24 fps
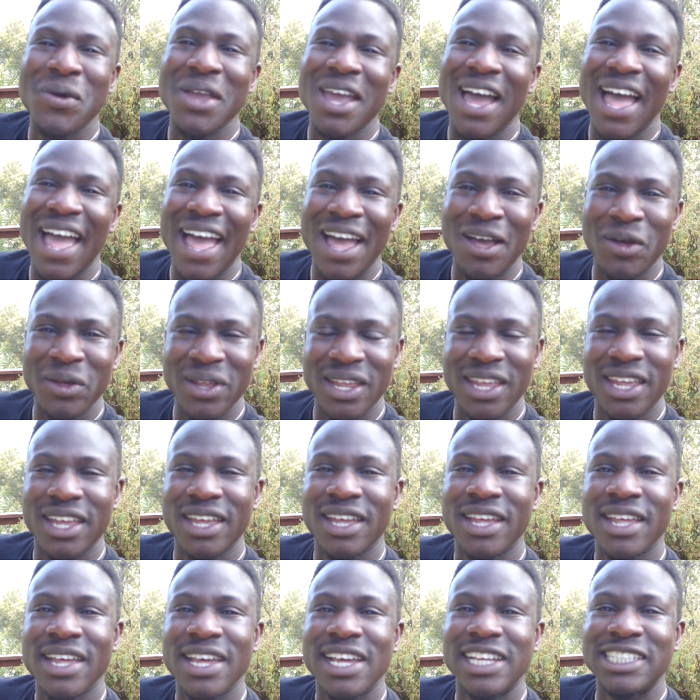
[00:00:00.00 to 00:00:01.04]
we are out here.
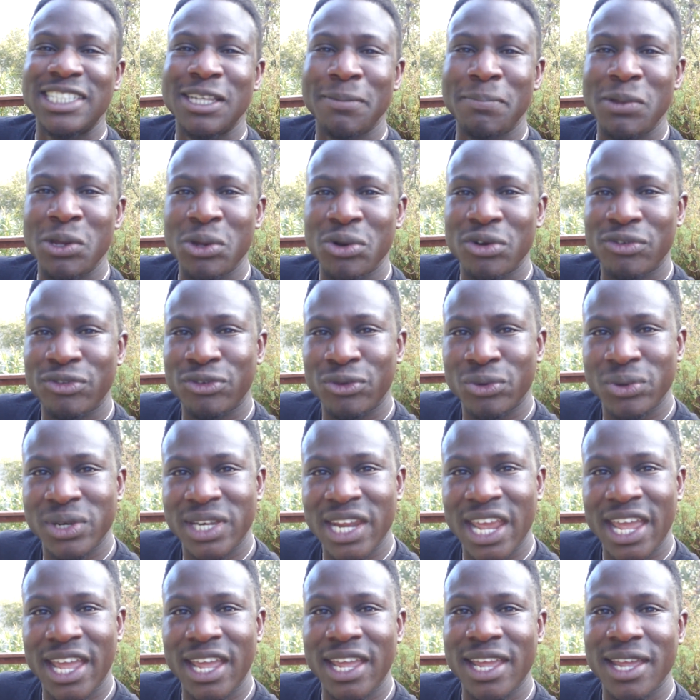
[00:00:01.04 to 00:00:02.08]
It's a beautiful
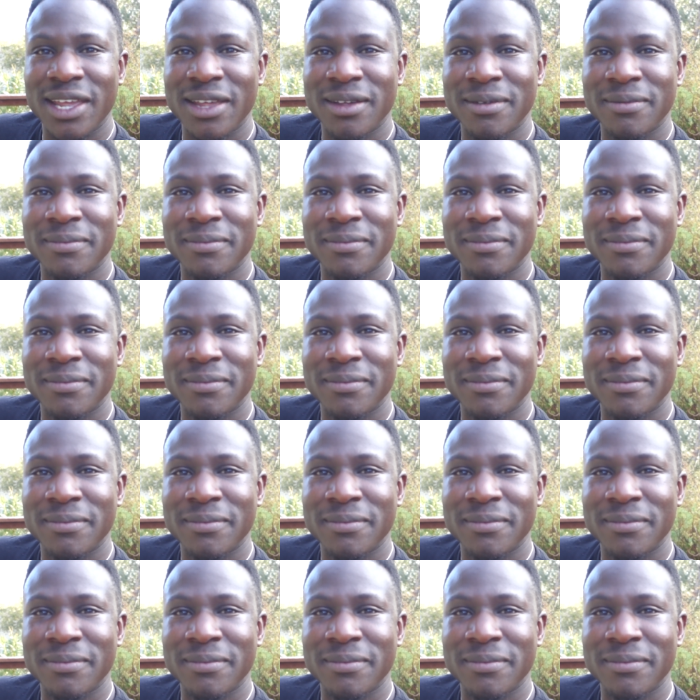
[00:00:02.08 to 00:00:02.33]
day